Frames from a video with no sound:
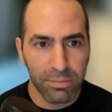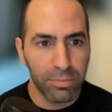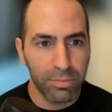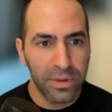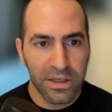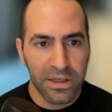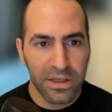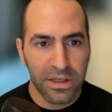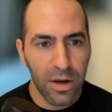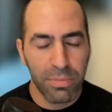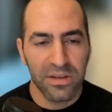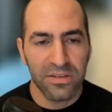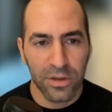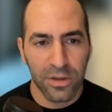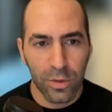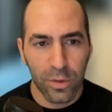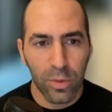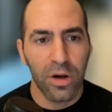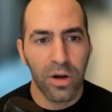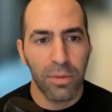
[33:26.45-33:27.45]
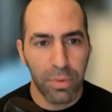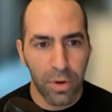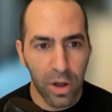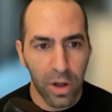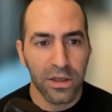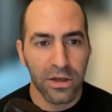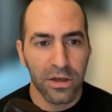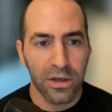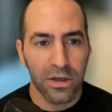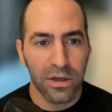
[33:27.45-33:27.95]
big companies, they're going on
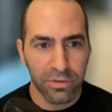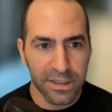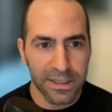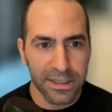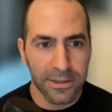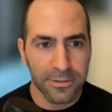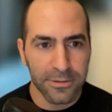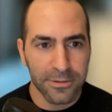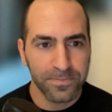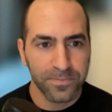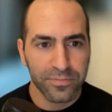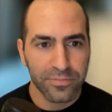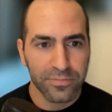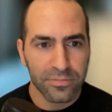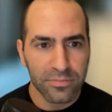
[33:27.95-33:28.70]
Polygon right now.